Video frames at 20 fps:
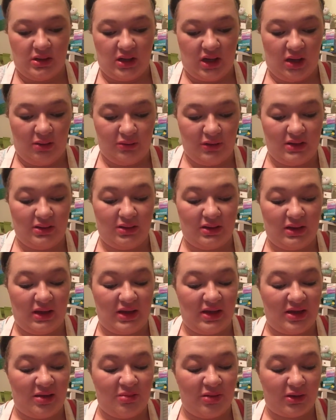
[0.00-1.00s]
I plan on
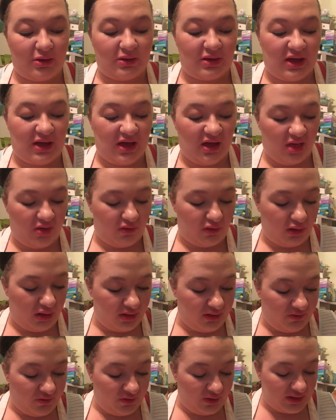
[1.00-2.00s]
getting a bigger case for all
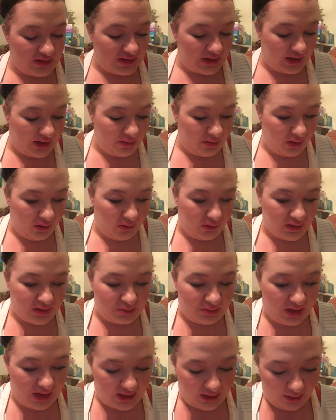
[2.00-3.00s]
the first-time owned
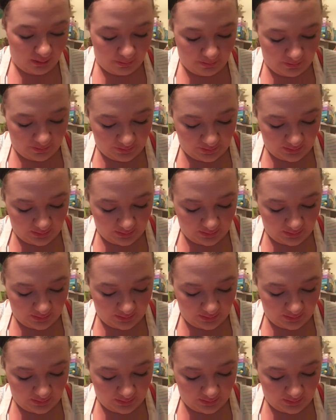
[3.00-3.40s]
makeup.